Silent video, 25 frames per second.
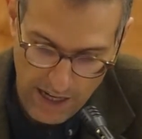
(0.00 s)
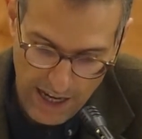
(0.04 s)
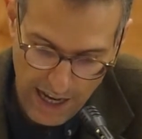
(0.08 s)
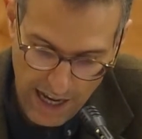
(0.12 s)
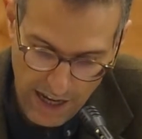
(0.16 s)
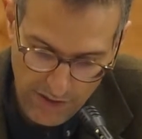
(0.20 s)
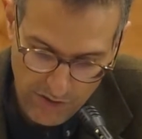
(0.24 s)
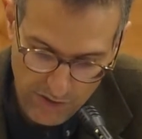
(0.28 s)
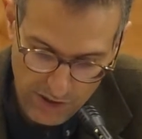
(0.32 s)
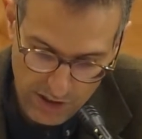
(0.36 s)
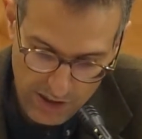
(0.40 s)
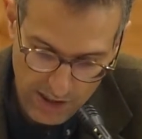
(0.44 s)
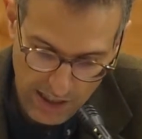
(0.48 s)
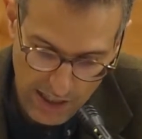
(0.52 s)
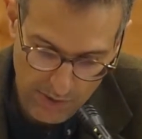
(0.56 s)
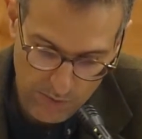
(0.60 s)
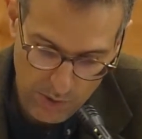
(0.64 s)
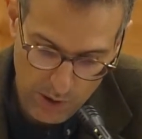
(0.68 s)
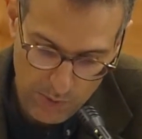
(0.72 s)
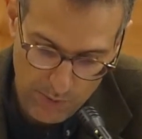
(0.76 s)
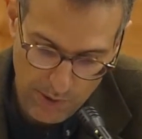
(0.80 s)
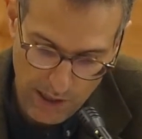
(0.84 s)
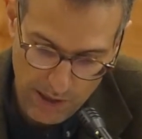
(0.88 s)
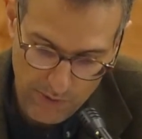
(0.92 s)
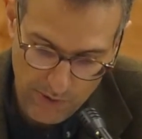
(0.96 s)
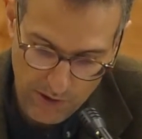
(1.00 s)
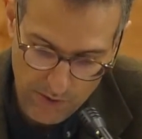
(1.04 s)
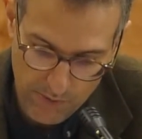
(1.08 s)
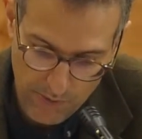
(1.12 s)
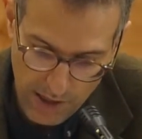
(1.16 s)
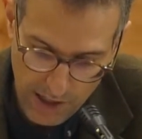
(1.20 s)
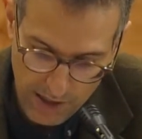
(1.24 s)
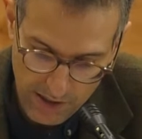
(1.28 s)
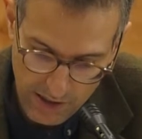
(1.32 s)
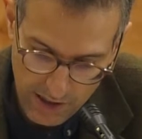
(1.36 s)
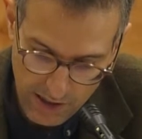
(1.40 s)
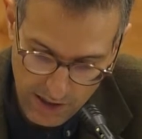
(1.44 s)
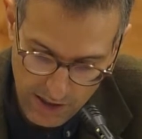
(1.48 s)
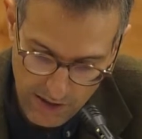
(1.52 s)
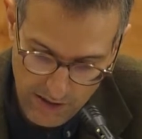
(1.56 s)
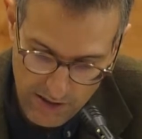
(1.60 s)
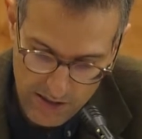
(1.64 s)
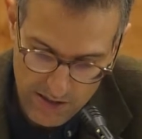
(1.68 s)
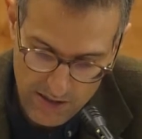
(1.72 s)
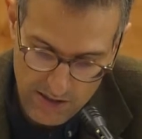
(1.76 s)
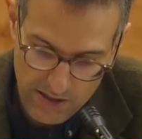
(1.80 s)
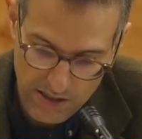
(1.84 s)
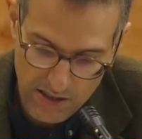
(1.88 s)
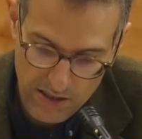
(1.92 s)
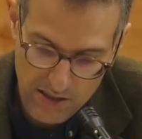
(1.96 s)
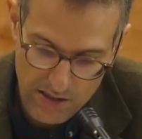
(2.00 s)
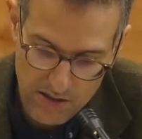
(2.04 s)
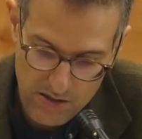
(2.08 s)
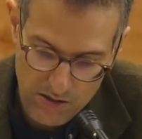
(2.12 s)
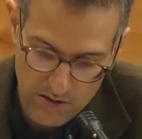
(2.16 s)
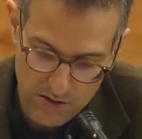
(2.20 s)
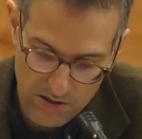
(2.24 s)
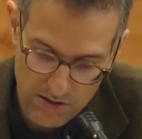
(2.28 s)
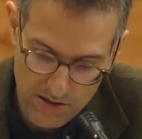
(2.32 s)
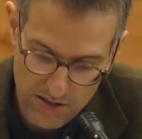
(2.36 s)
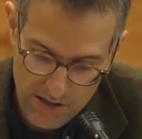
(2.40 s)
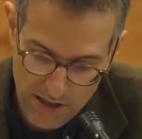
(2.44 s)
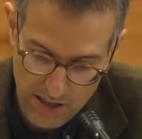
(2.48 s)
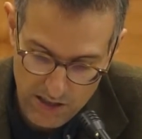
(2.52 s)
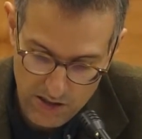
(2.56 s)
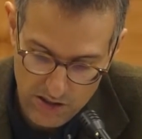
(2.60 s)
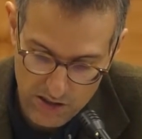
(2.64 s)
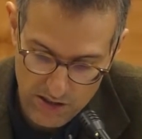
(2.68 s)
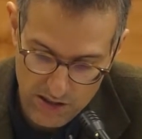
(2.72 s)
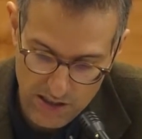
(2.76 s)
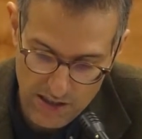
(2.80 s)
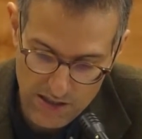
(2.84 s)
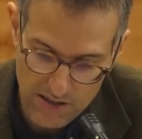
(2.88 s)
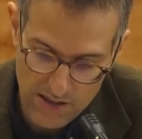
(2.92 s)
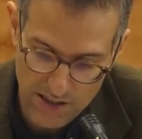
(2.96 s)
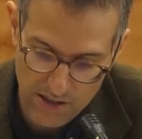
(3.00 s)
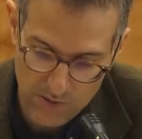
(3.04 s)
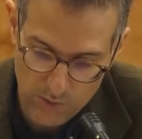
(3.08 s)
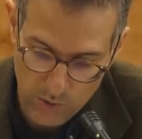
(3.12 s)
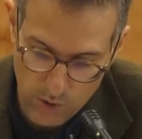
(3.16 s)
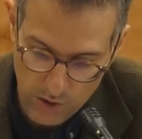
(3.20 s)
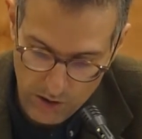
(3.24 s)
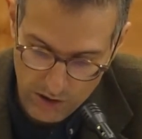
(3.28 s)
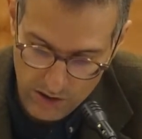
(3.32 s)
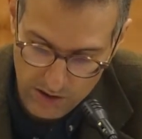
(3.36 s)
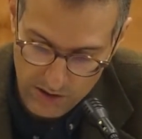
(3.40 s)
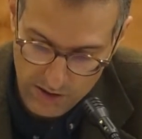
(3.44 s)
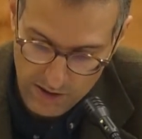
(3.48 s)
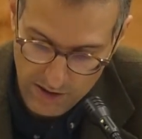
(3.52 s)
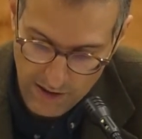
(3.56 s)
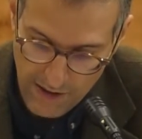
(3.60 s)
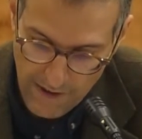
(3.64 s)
Every time we pay with money, this dehistoricization is at work.